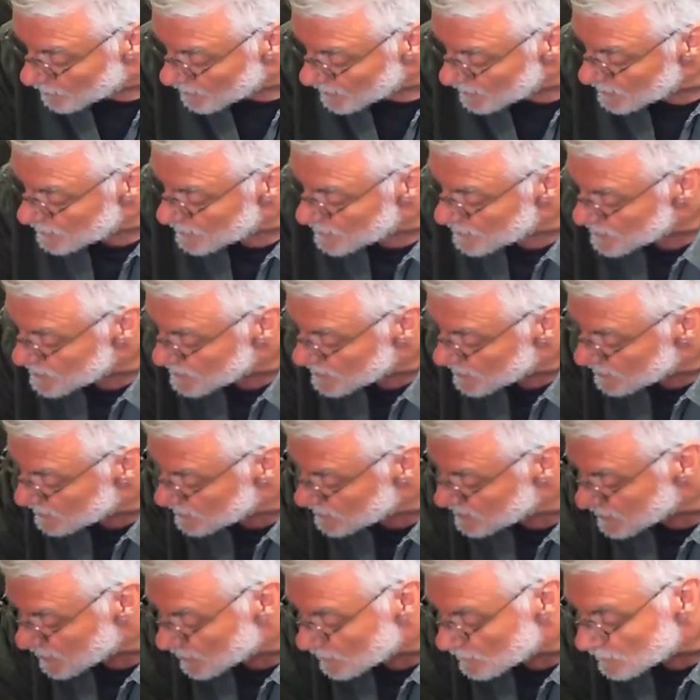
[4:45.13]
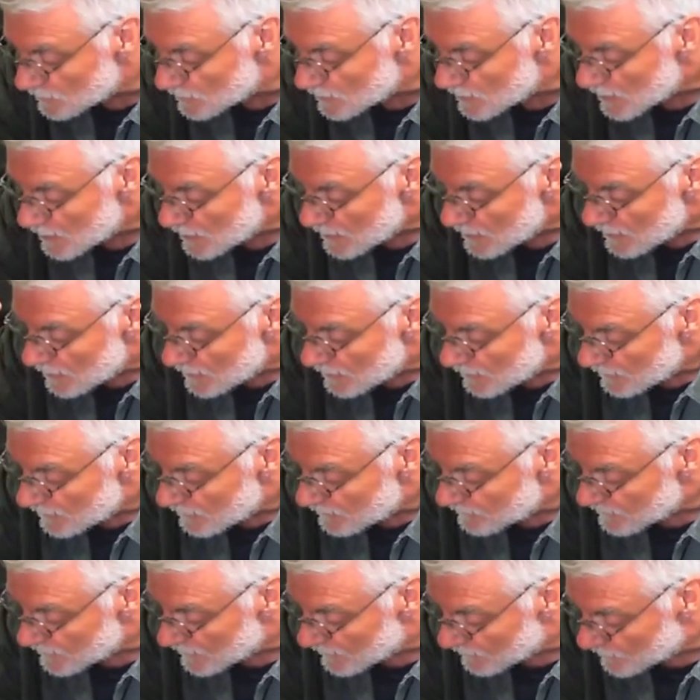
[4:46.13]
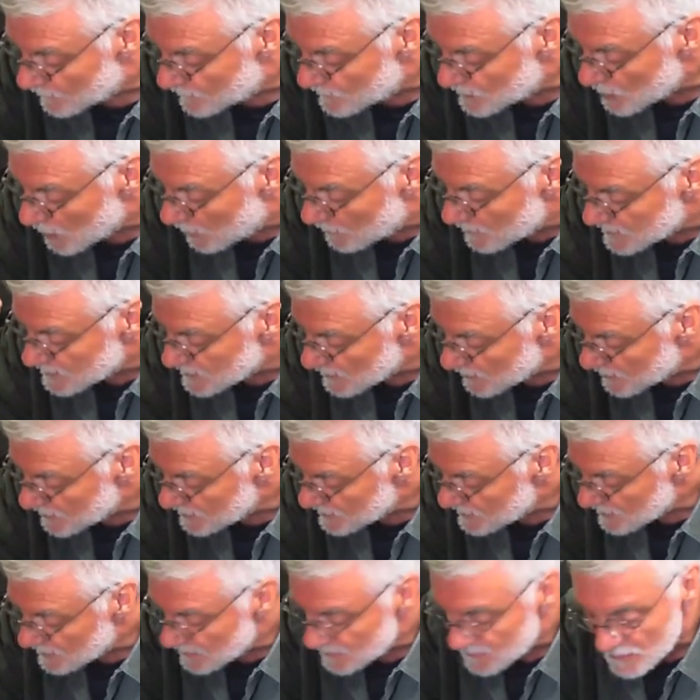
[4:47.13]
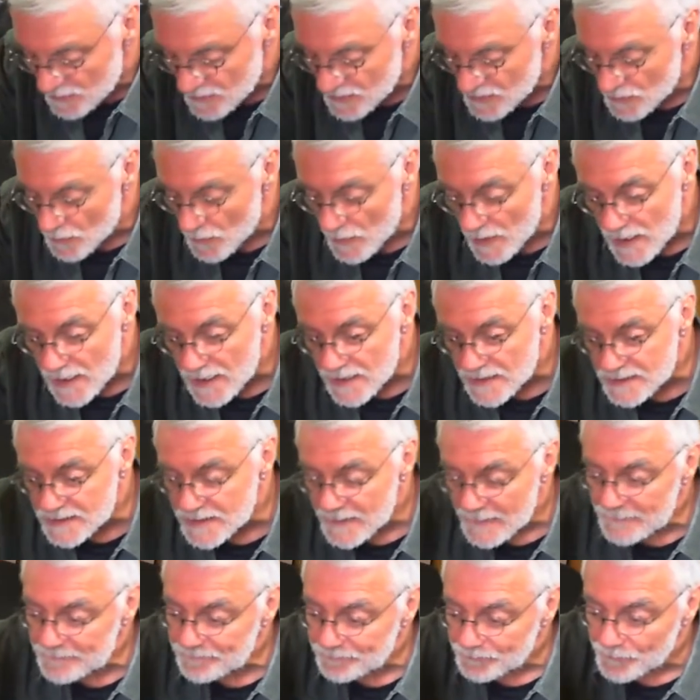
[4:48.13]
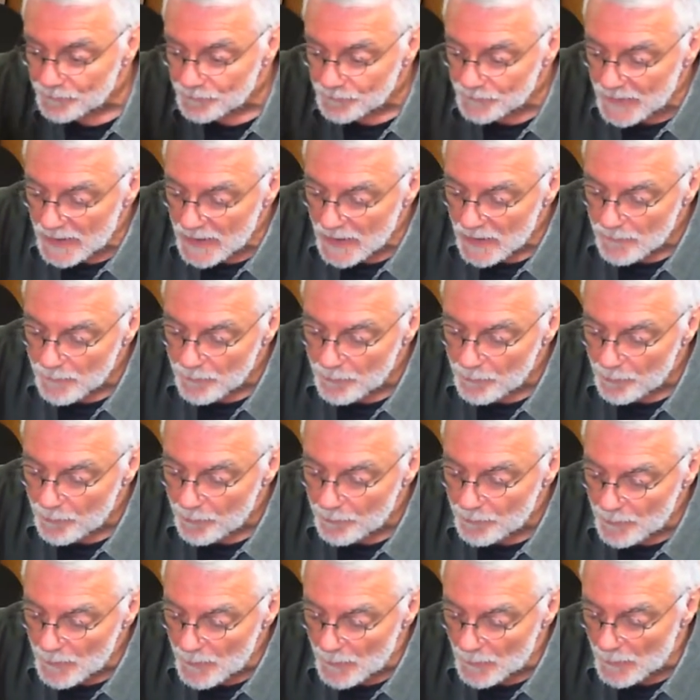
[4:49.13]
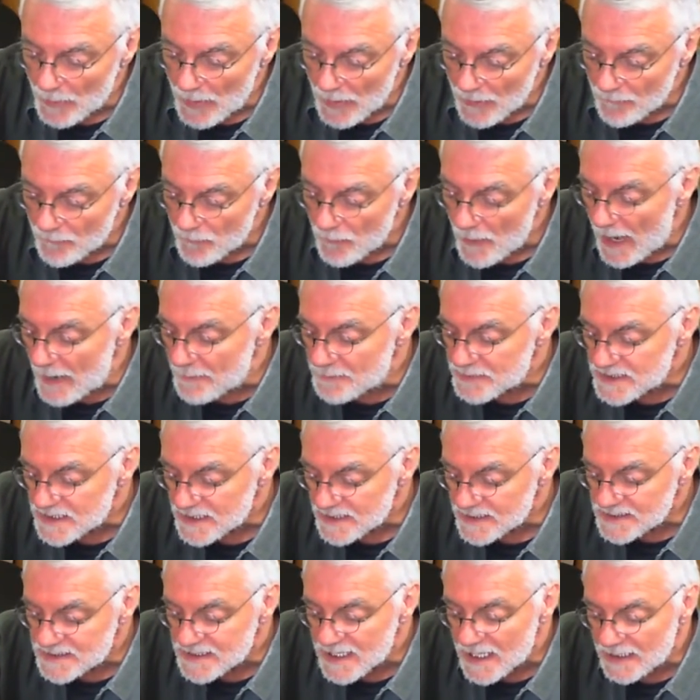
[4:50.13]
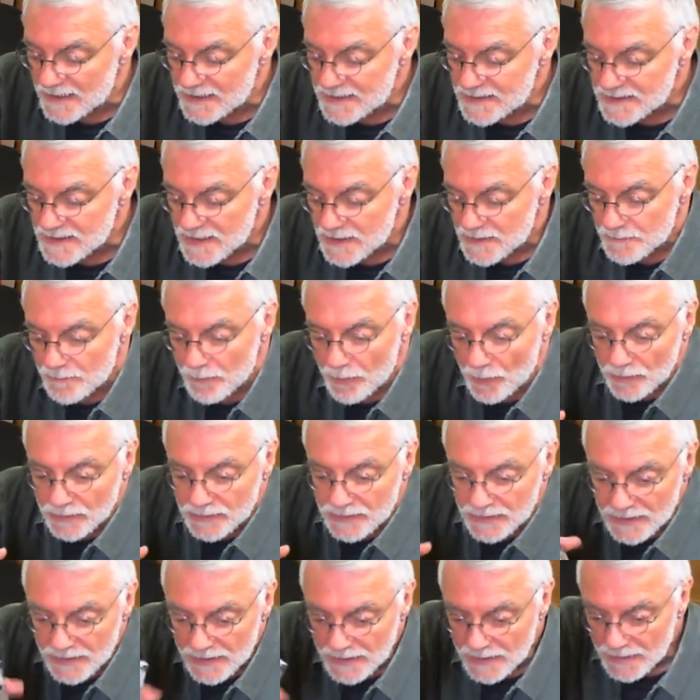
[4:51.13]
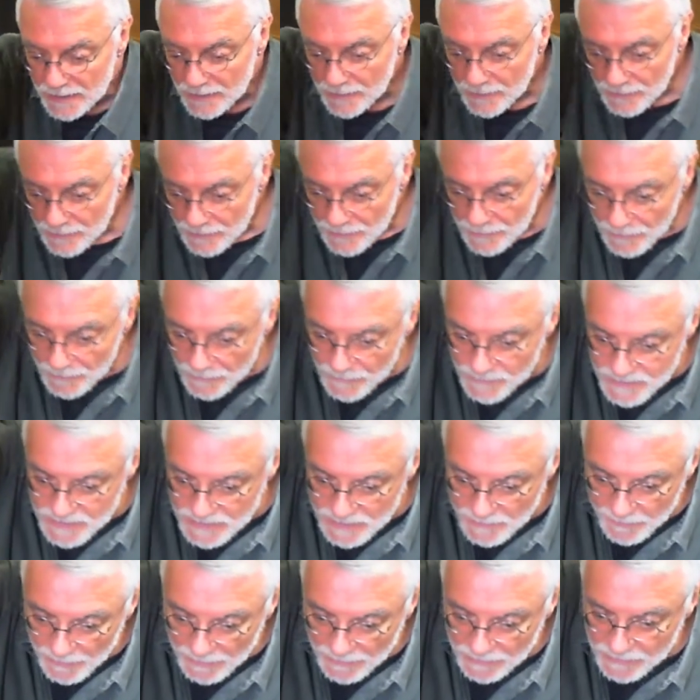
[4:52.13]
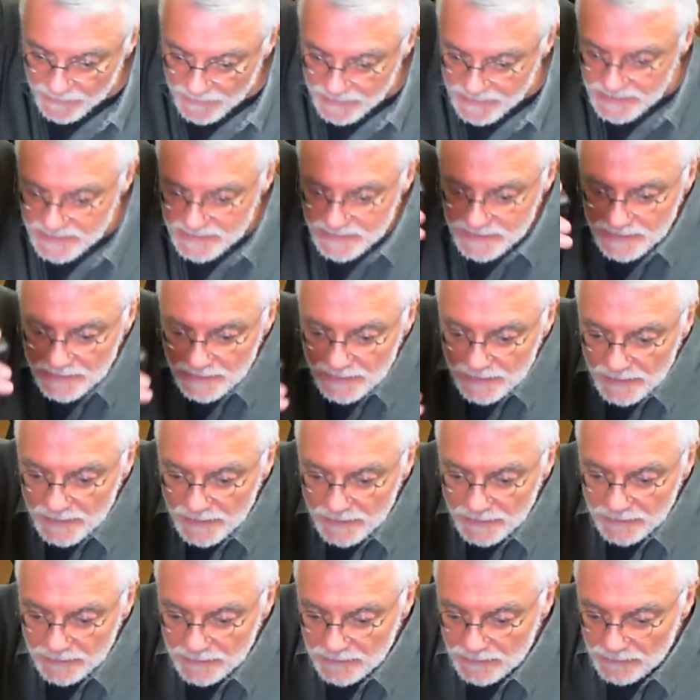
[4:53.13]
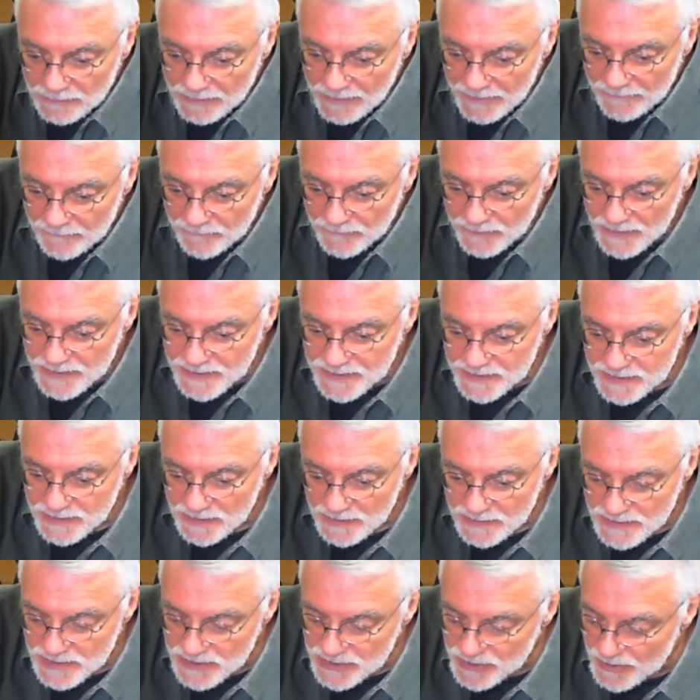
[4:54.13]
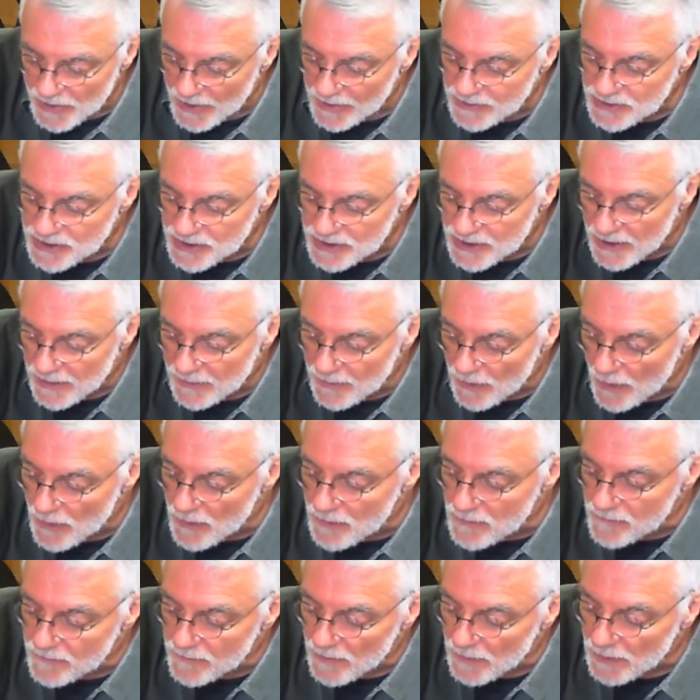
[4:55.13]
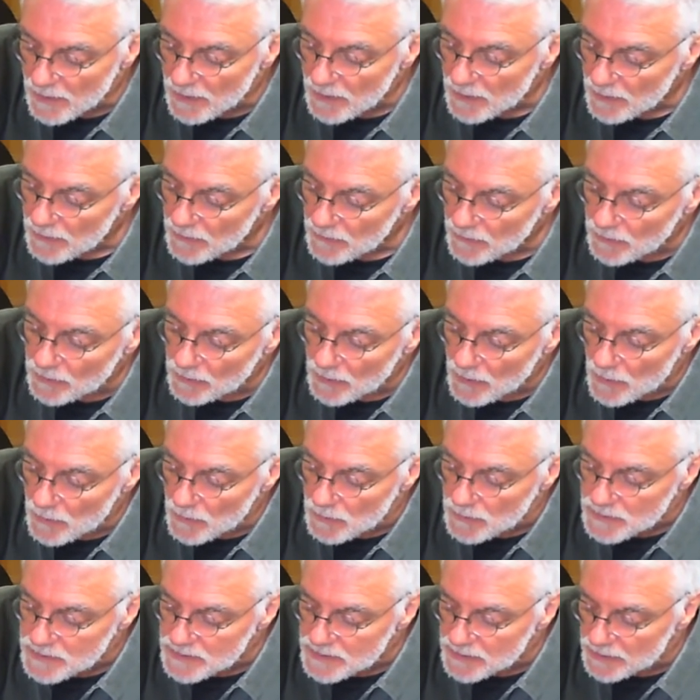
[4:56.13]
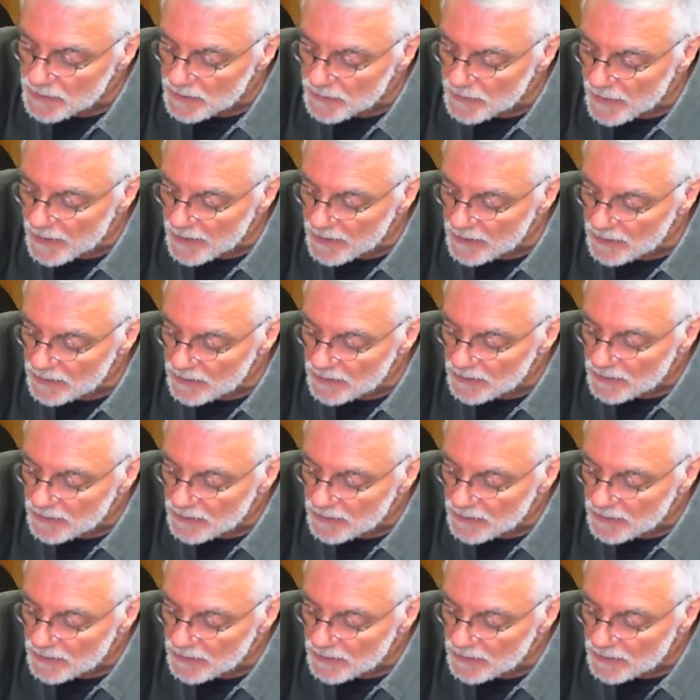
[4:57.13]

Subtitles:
used. And so I've chopped this up into little squares and wrapped it tight and bonded it onto the back of this little canvas, stretched it over the coals to create